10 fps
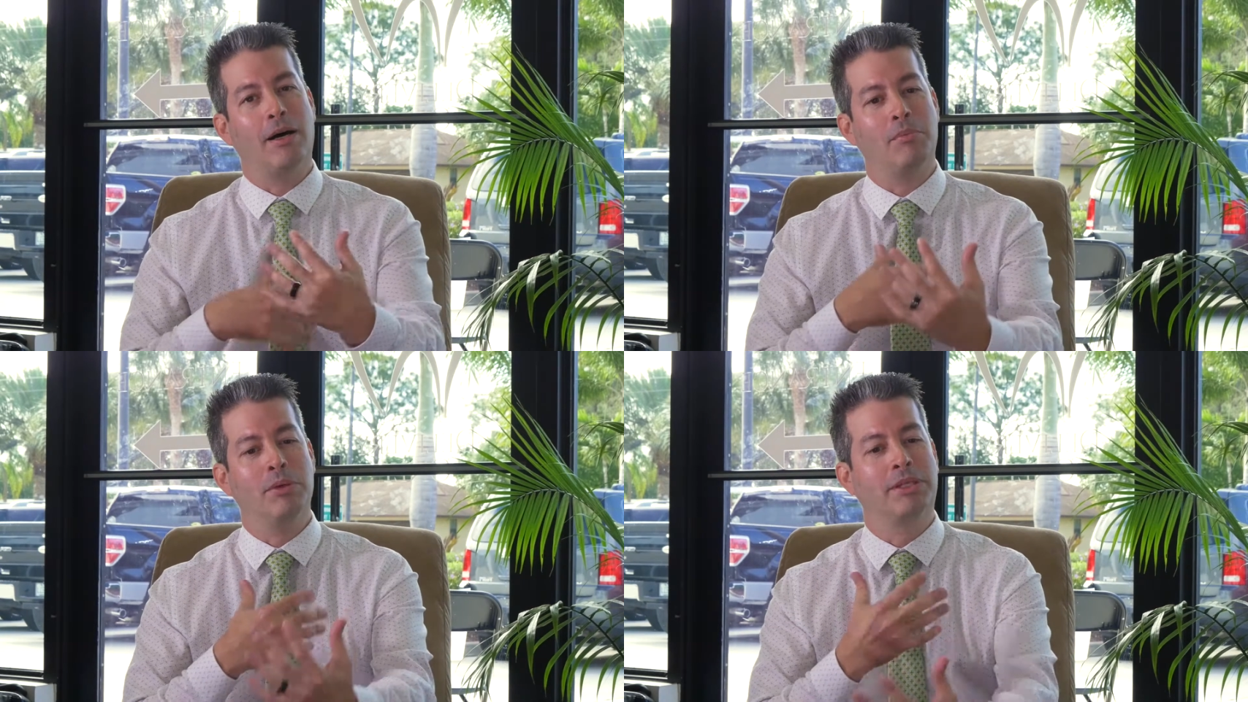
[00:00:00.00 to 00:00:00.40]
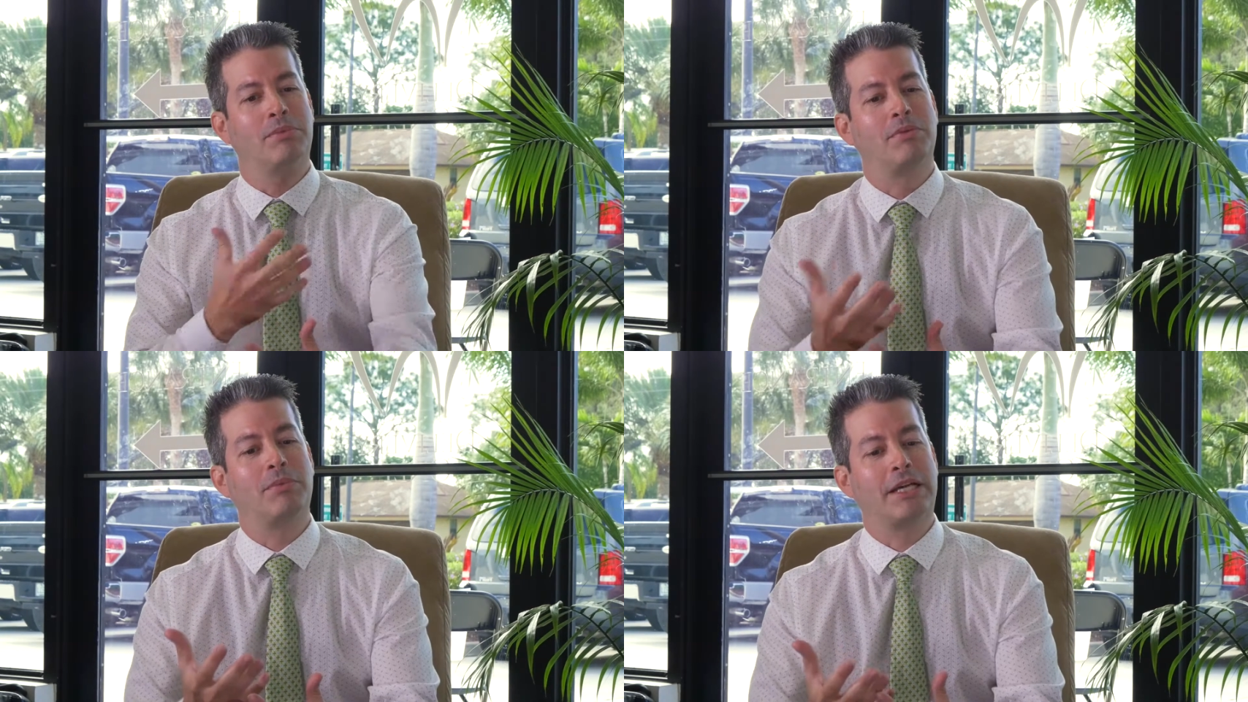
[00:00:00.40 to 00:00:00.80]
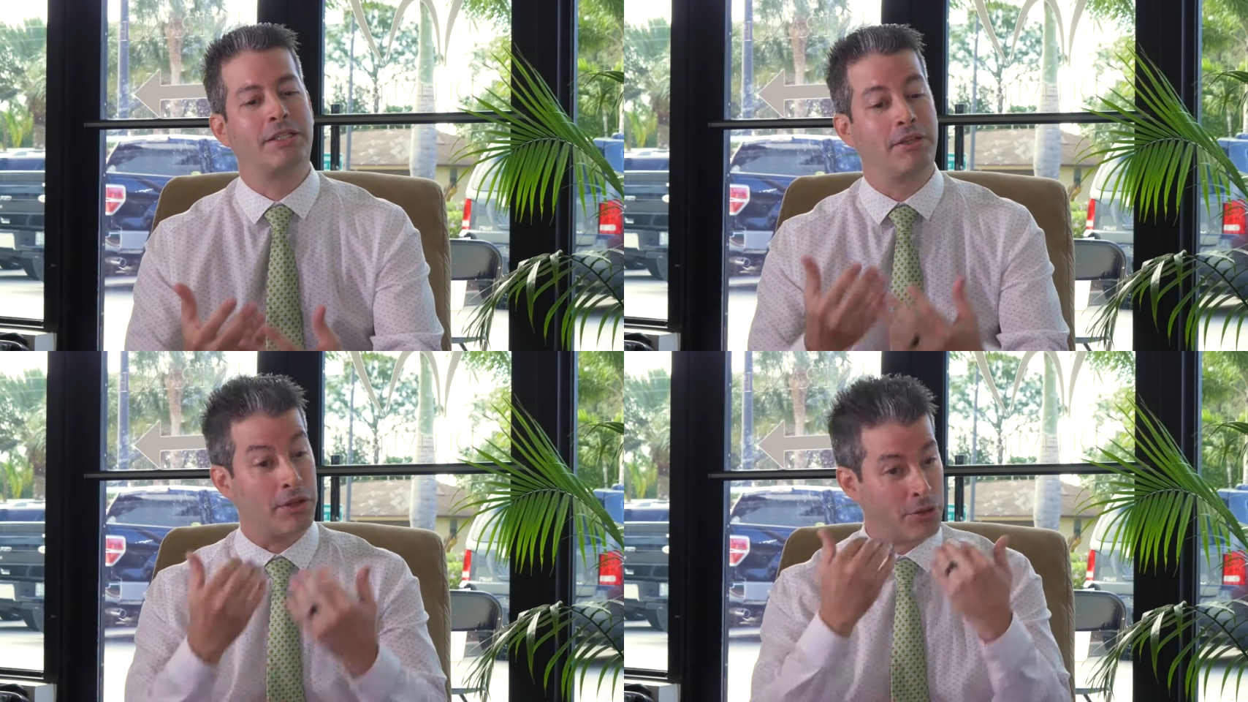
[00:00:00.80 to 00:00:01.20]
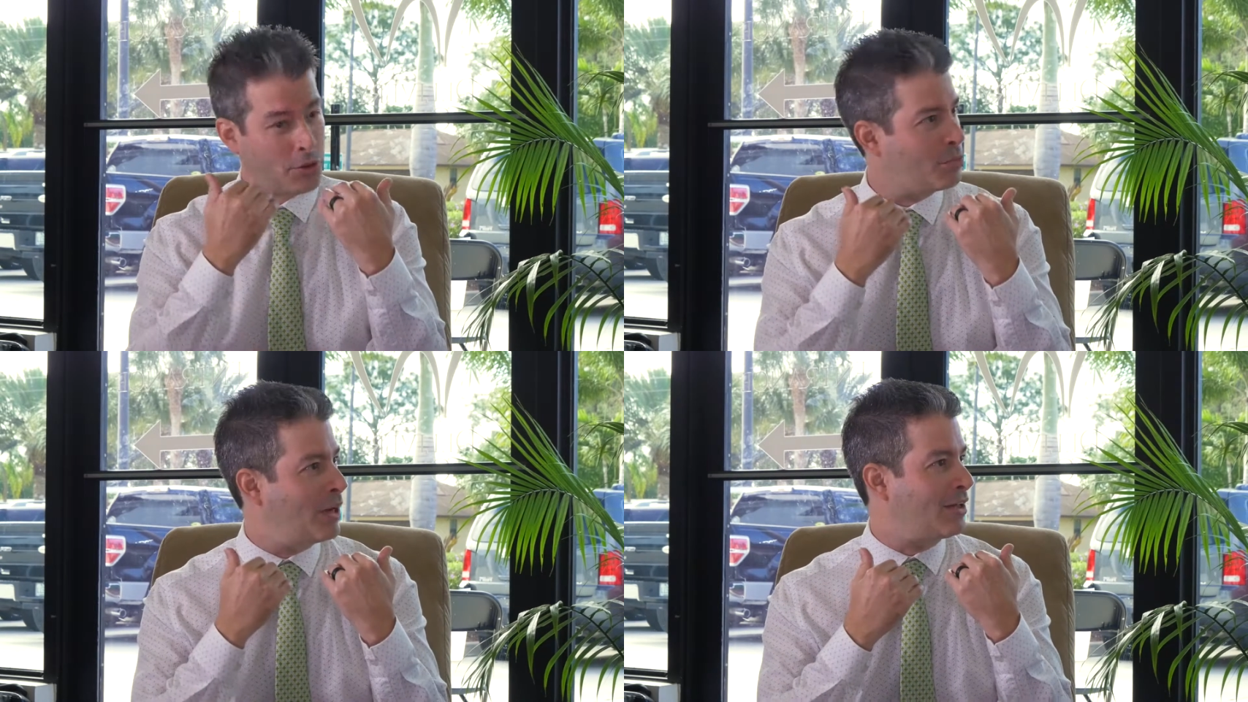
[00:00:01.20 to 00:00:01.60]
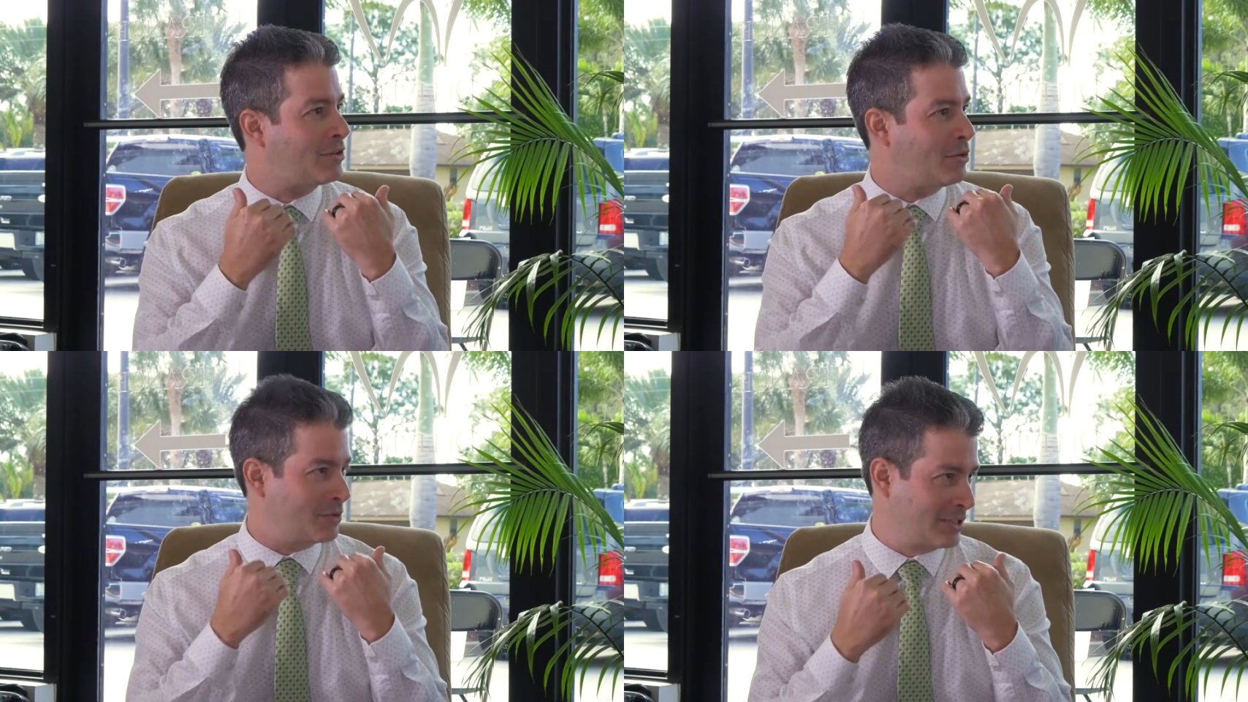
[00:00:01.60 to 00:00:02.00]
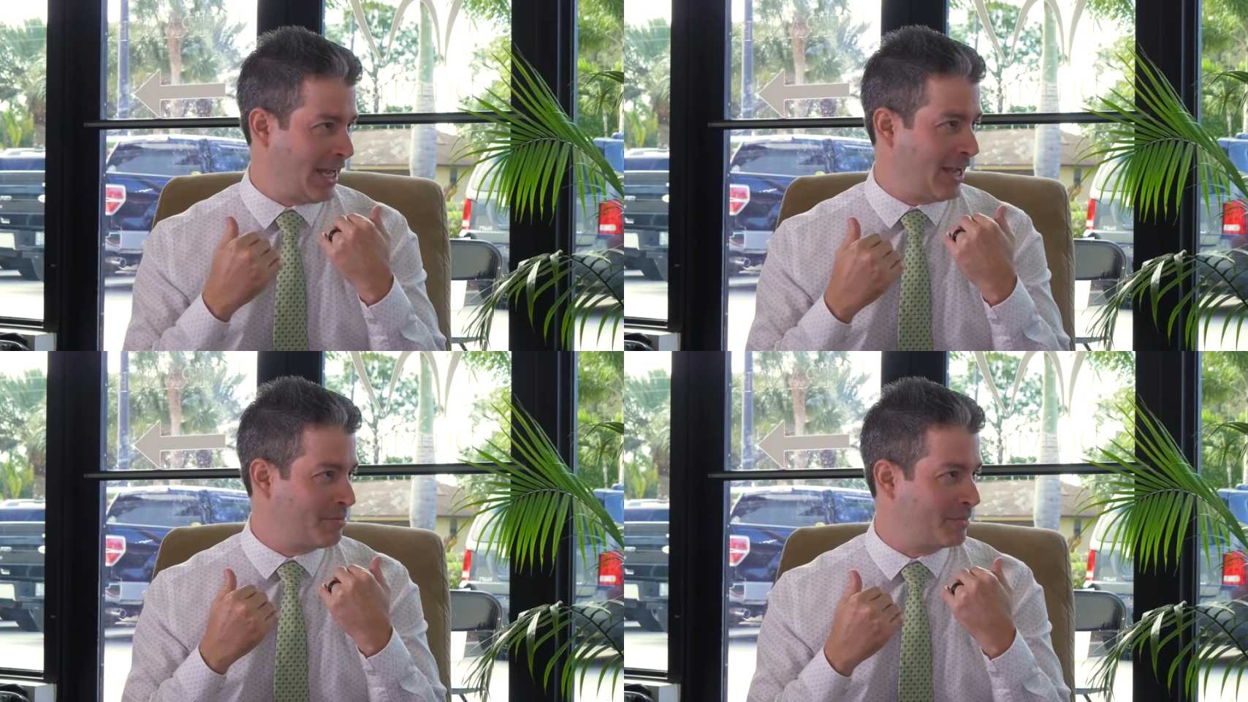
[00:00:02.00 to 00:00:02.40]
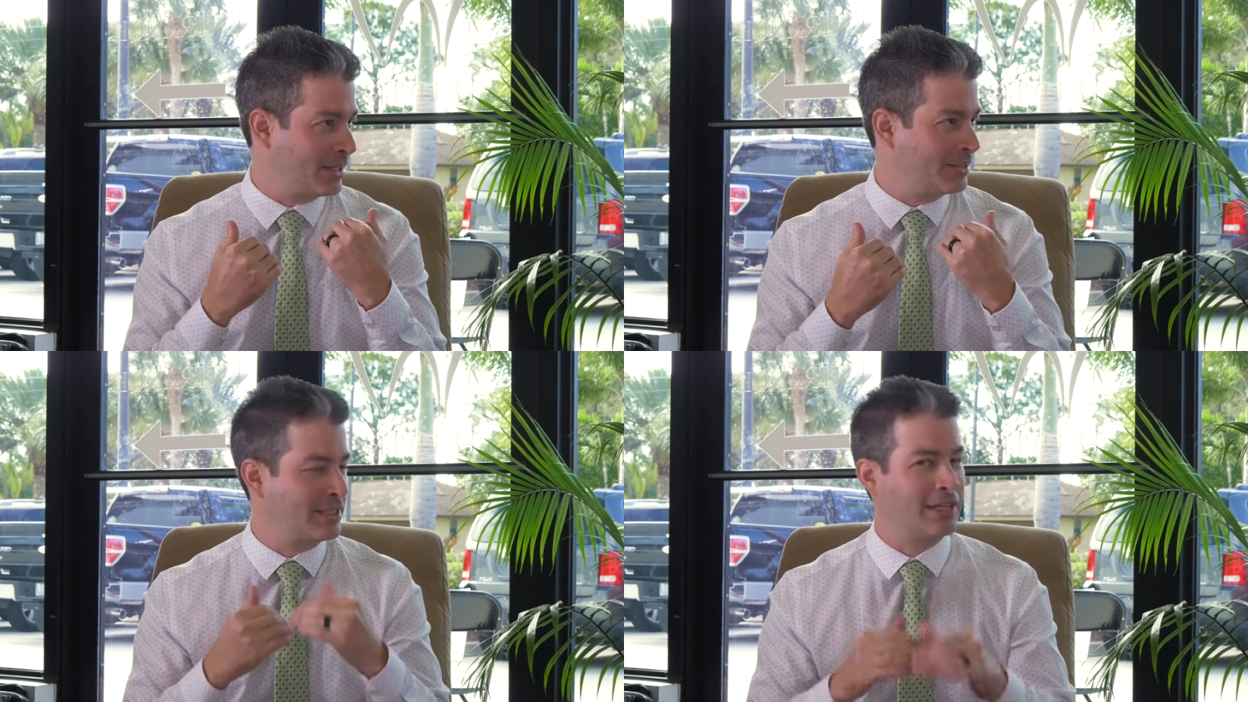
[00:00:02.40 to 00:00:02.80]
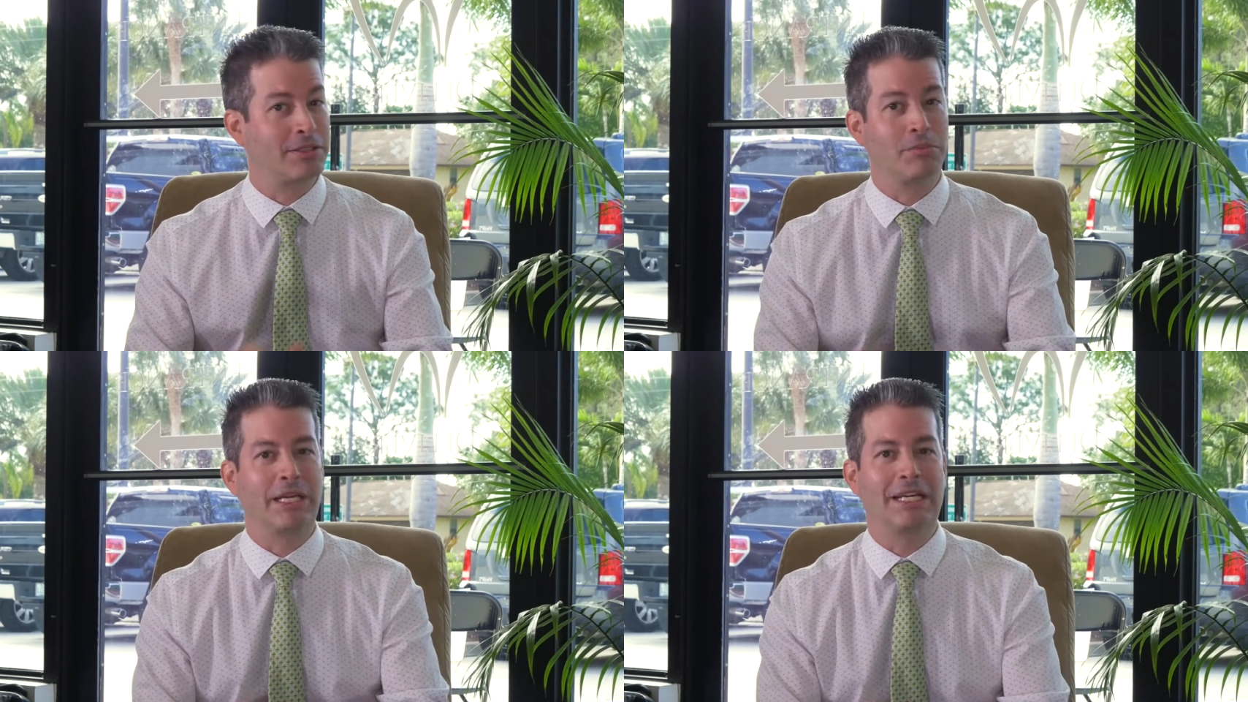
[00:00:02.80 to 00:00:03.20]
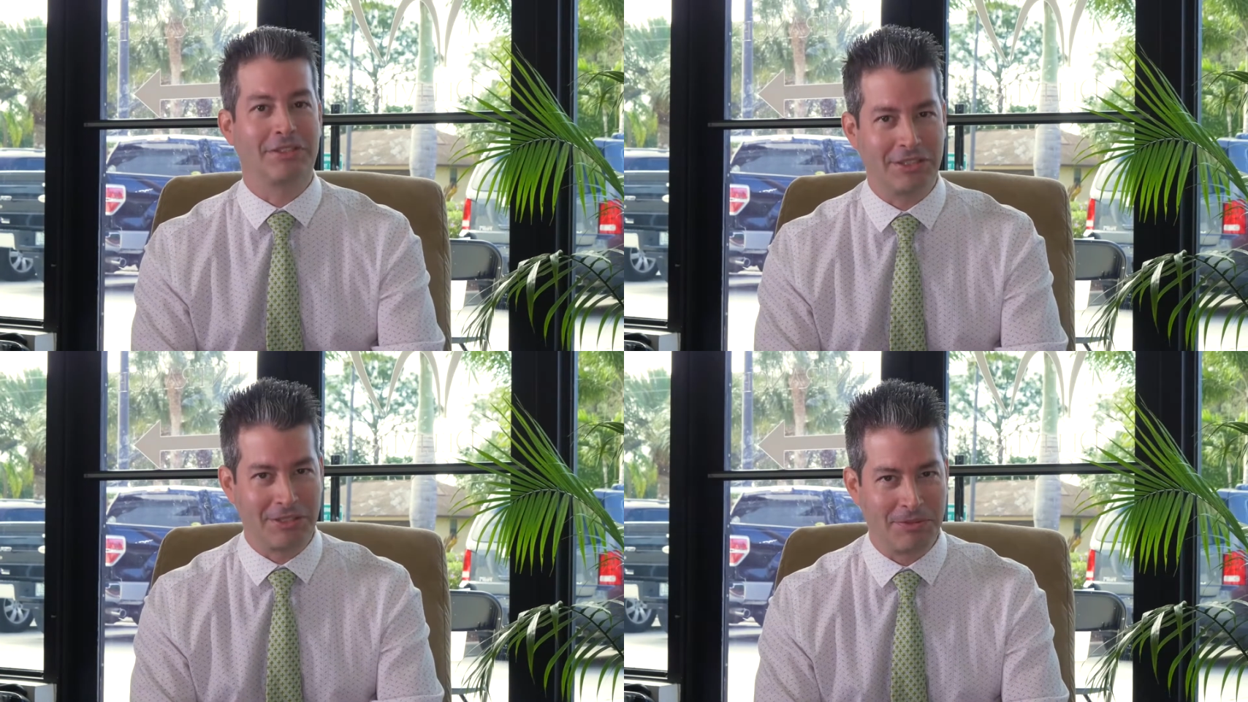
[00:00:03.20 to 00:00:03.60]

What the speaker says: a buildup of bacteria in your own mouth over time. It is not somebody else's.